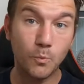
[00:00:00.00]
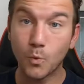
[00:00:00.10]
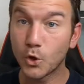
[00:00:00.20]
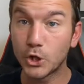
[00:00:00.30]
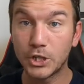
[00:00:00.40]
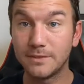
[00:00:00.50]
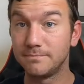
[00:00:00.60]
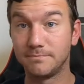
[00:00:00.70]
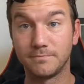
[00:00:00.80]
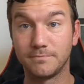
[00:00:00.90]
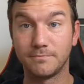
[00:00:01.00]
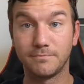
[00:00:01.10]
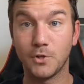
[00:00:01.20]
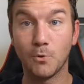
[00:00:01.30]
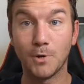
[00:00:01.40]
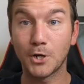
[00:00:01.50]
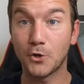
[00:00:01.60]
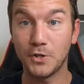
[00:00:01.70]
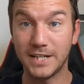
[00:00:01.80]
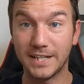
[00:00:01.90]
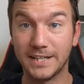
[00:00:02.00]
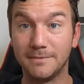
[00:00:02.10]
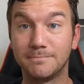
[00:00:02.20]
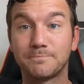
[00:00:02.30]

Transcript: we're good, no bunker needed.